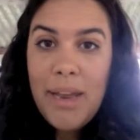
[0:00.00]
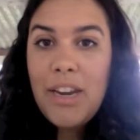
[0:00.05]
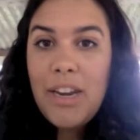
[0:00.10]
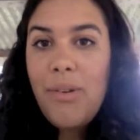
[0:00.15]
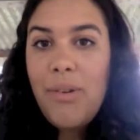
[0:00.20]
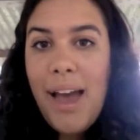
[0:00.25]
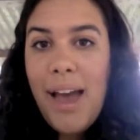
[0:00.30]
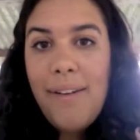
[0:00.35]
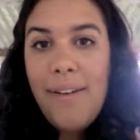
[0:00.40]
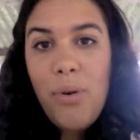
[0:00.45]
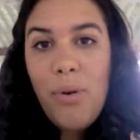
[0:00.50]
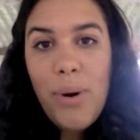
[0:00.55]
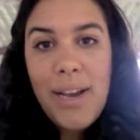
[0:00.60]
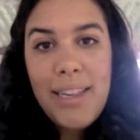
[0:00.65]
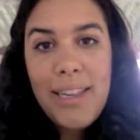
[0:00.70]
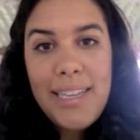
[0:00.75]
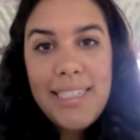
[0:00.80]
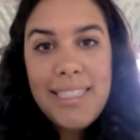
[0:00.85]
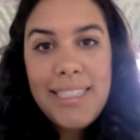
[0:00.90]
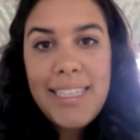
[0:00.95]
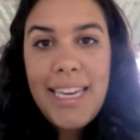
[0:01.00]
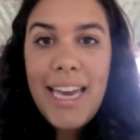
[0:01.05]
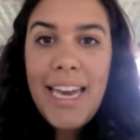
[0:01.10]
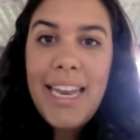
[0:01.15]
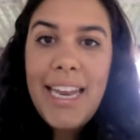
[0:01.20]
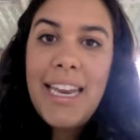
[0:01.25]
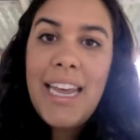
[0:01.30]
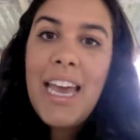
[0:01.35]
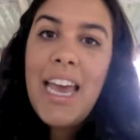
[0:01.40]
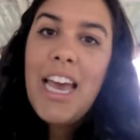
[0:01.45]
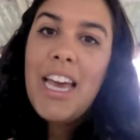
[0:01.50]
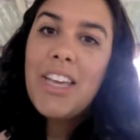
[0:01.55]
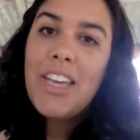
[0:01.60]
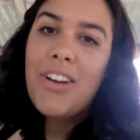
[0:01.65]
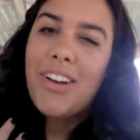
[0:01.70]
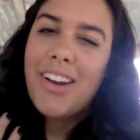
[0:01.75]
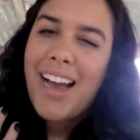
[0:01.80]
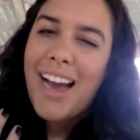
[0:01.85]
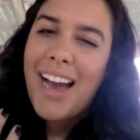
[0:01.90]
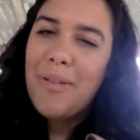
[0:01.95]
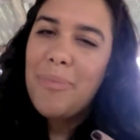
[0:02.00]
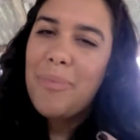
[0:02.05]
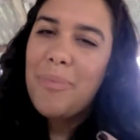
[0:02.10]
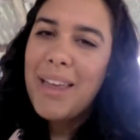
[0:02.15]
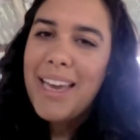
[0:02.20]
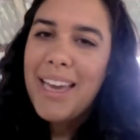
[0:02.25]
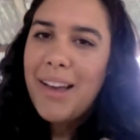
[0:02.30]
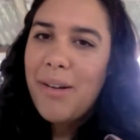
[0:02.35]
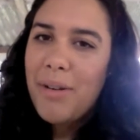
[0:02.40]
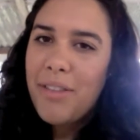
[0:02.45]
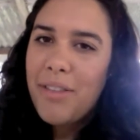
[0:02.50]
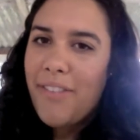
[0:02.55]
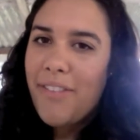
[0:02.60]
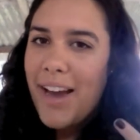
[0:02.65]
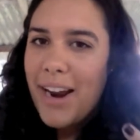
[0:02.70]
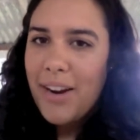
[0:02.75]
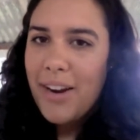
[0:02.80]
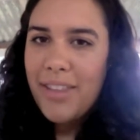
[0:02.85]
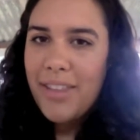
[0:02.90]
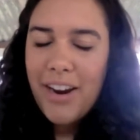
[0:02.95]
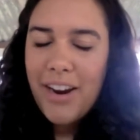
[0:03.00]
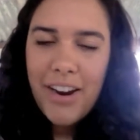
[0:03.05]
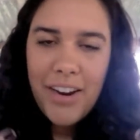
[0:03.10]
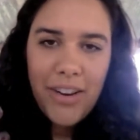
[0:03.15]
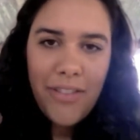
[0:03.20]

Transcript: and you have oily skin, you're kind of playing with fire there.